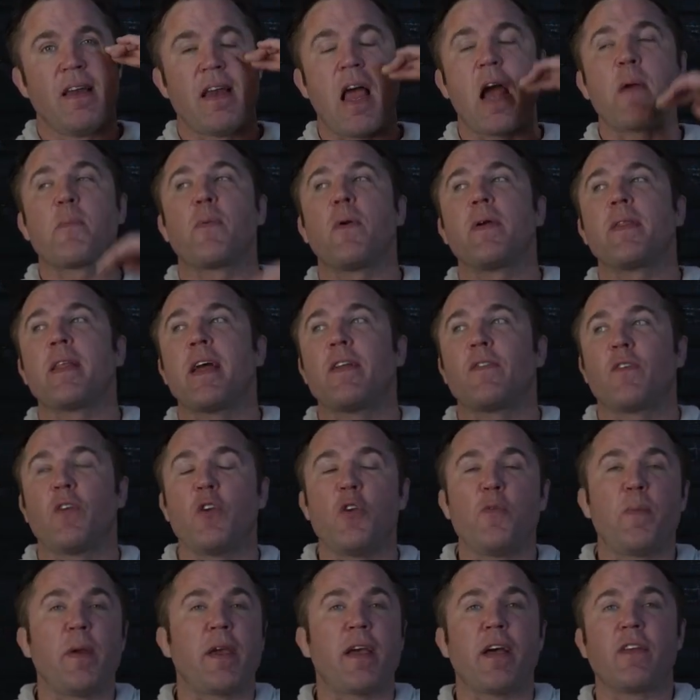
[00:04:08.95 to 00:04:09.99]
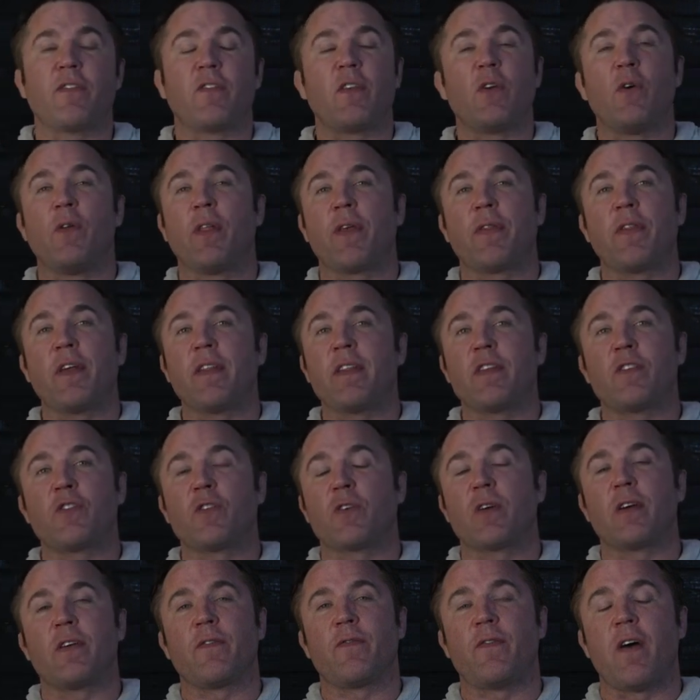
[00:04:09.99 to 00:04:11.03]
Now I bring that to you because the only thing that
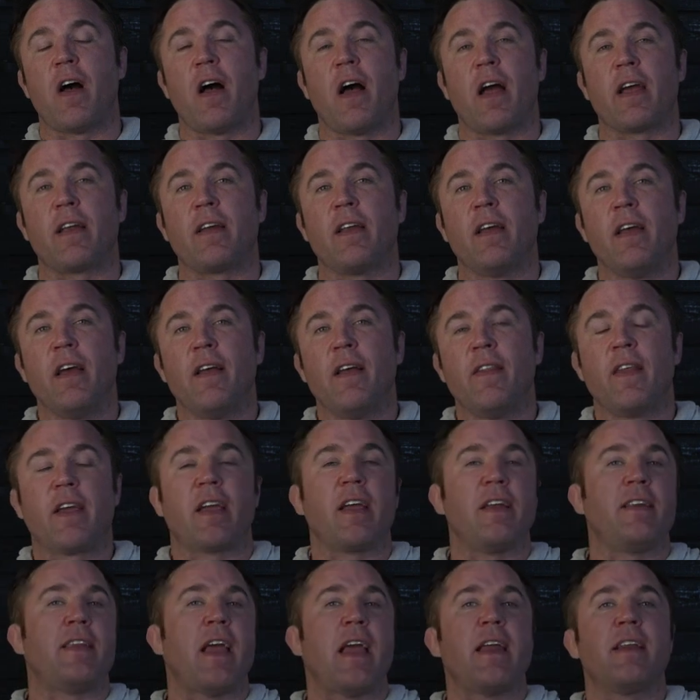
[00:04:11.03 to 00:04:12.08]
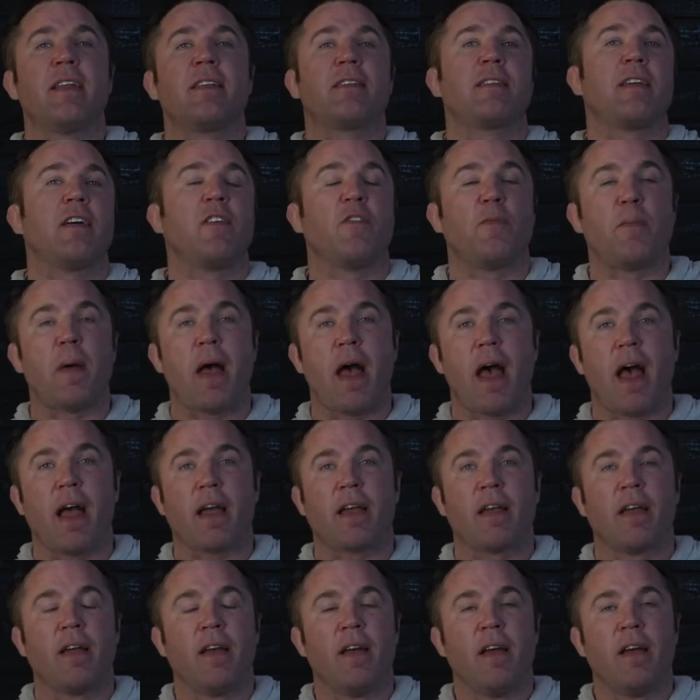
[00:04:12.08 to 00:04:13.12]
you're gonna find that can date itself
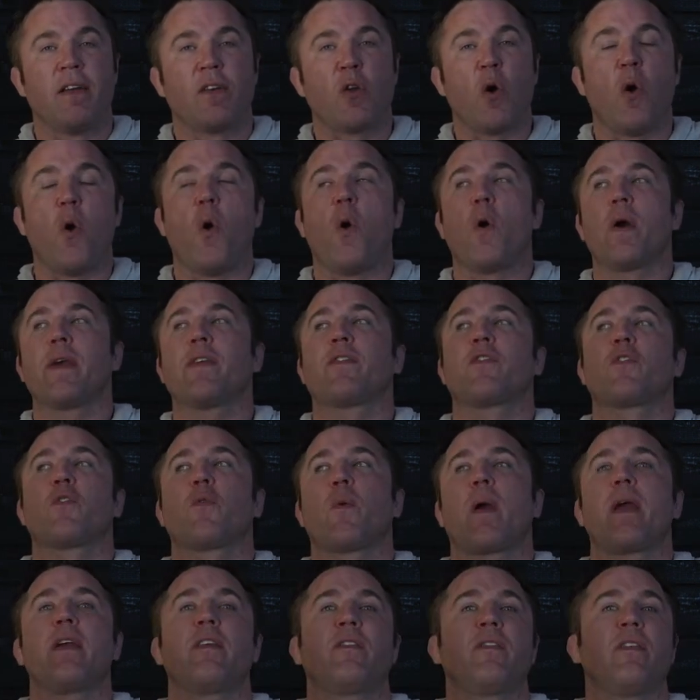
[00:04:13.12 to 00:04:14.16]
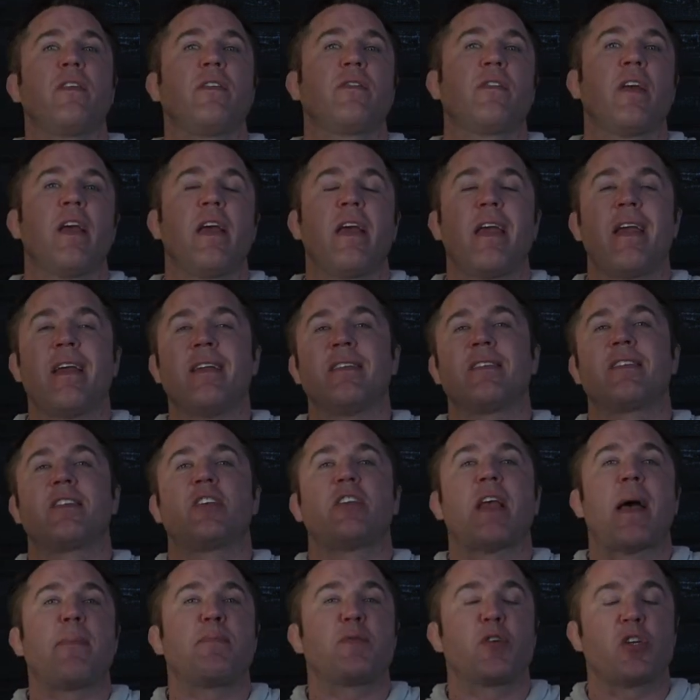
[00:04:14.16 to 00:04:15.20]
back to Royce Gracie's
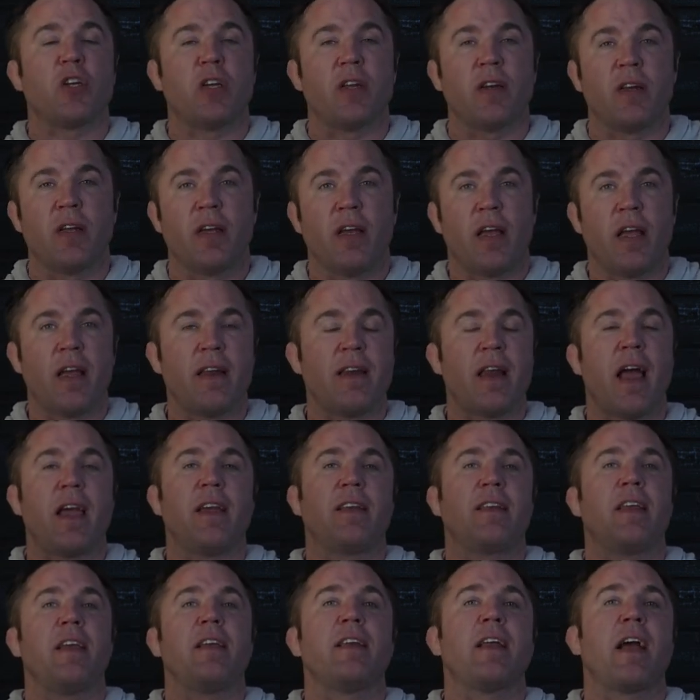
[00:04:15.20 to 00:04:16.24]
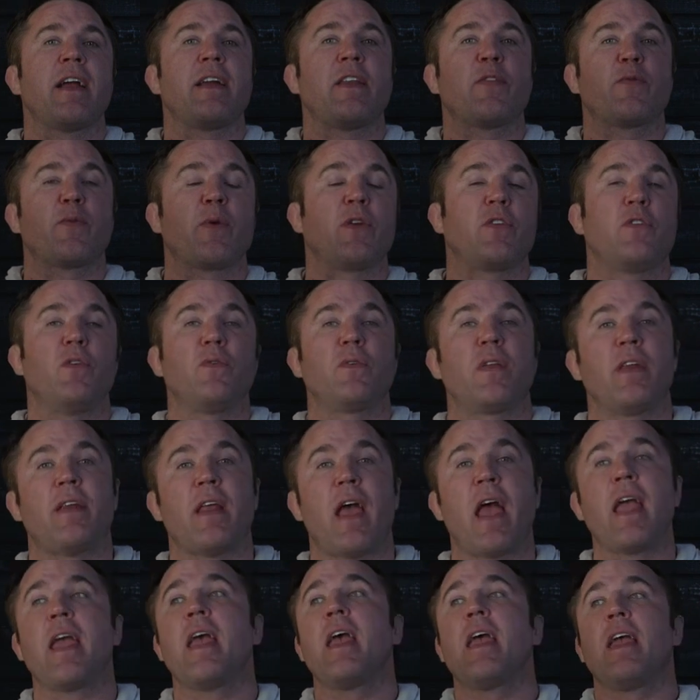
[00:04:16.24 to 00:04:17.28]
inception in 1993 to
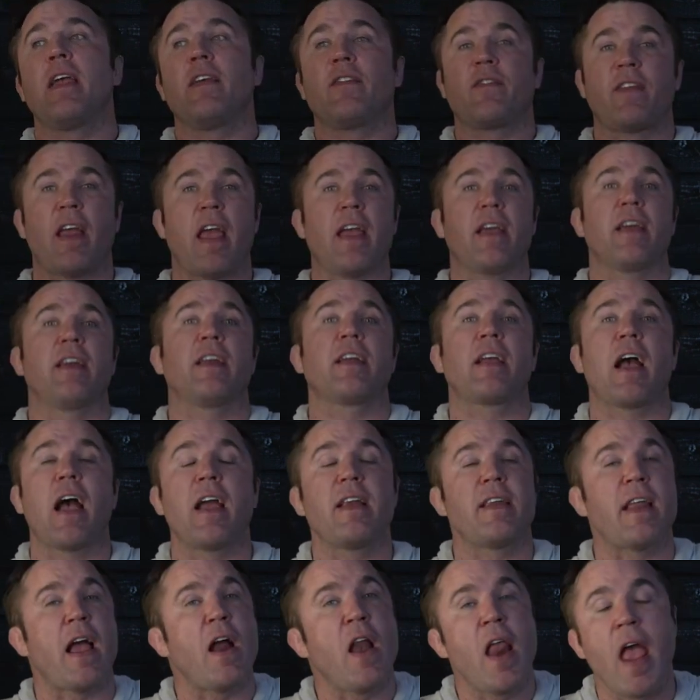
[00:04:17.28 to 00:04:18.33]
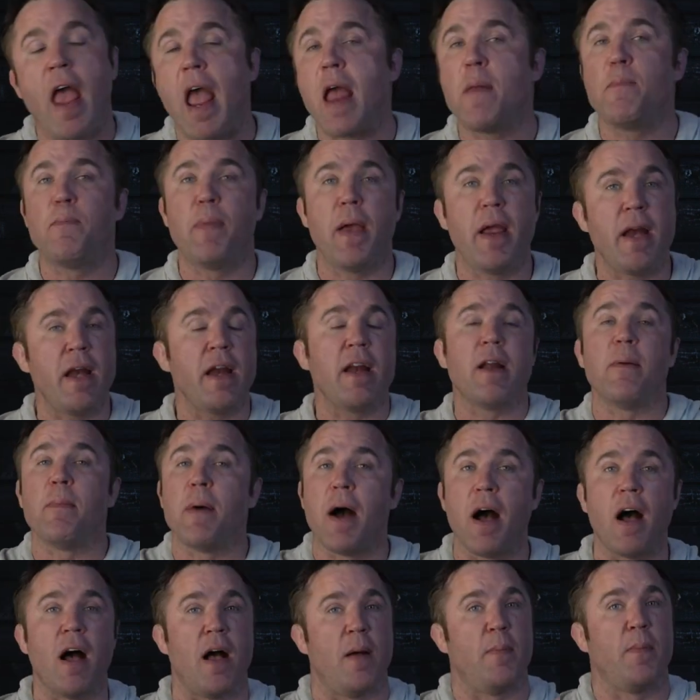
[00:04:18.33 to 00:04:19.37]
today is taking a guy down and beating him
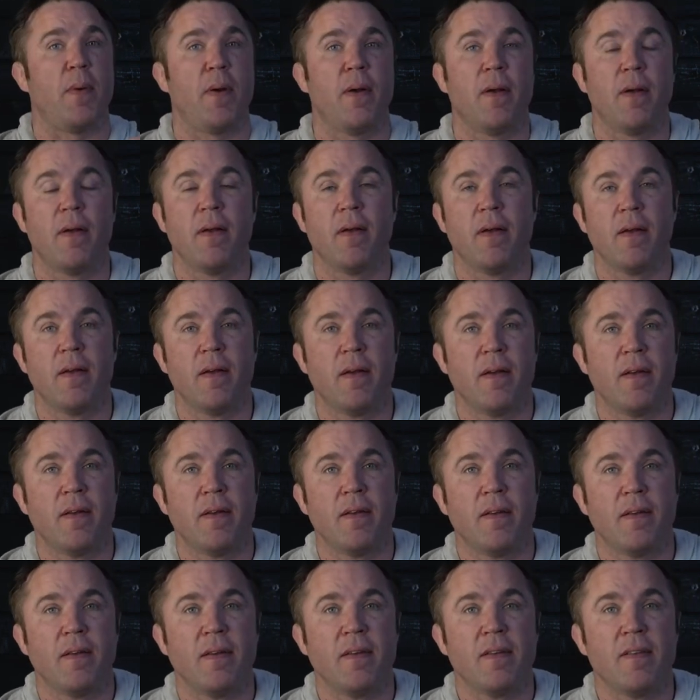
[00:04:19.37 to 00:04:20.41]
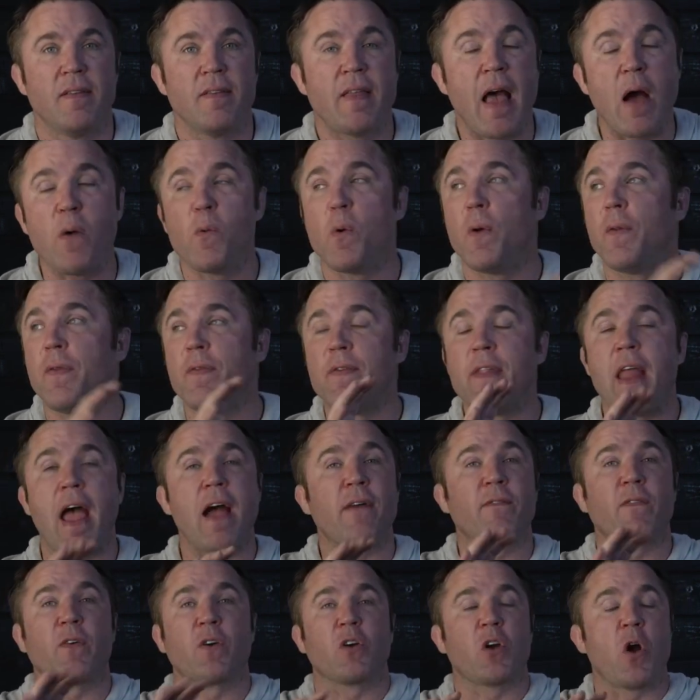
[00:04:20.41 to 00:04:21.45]
up. That will
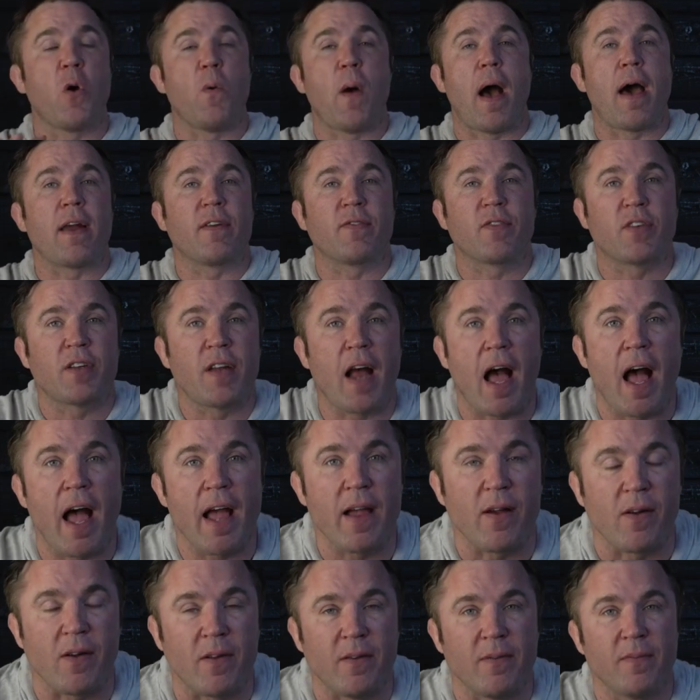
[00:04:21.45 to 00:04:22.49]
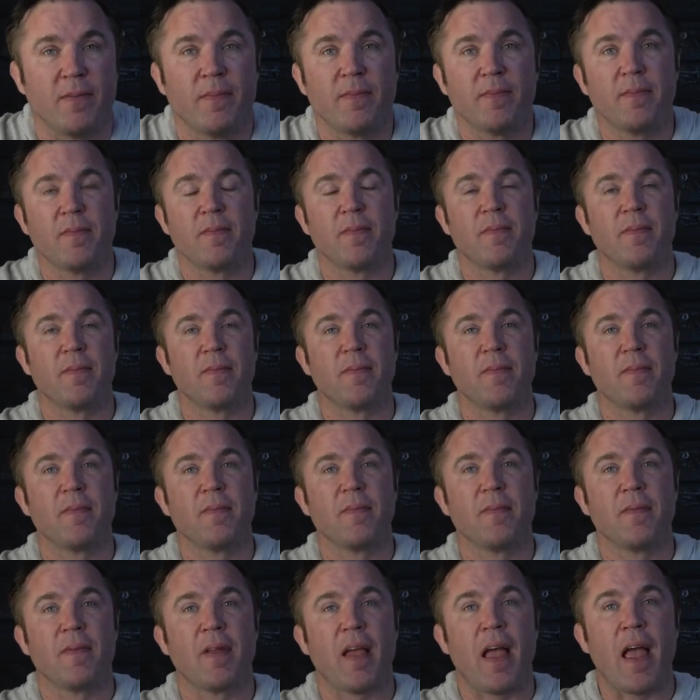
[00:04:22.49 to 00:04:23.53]
never go out of style.
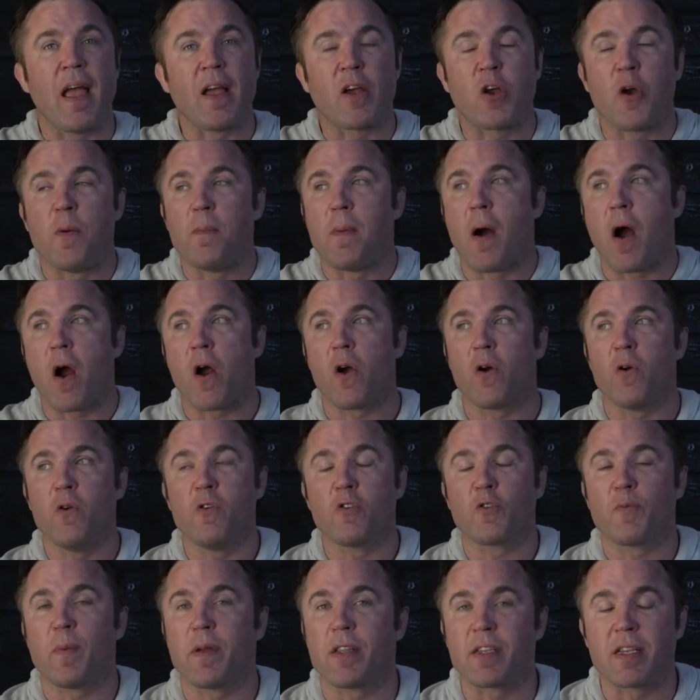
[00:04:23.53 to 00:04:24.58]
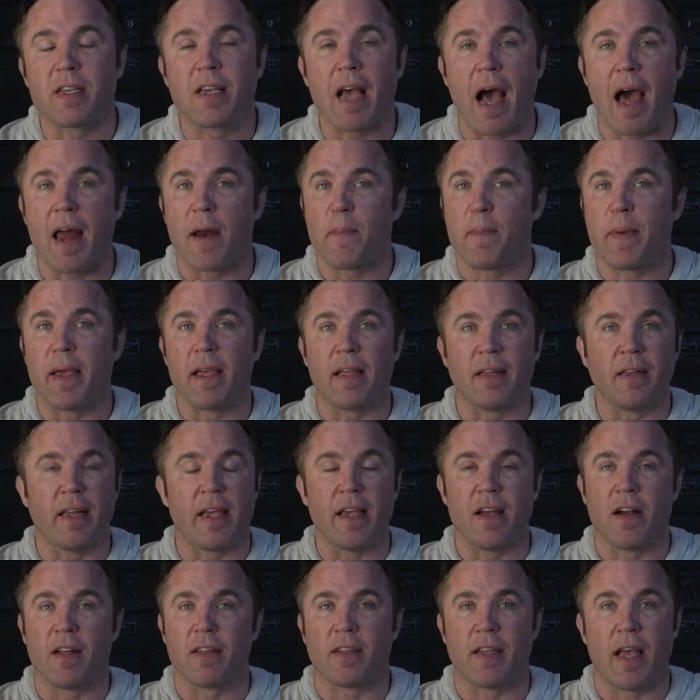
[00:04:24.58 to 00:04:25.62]
And Kamaru Usman's got to be in
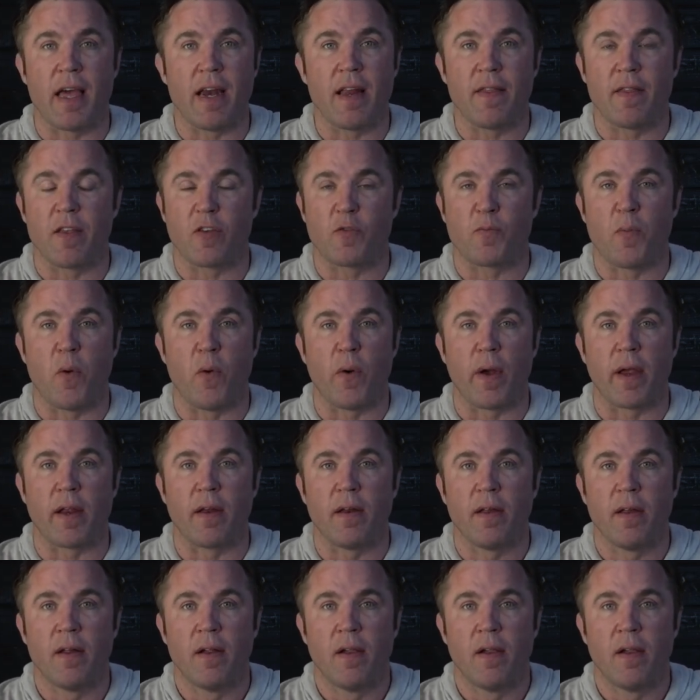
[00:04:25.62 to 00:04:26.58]
Leon's head at this point.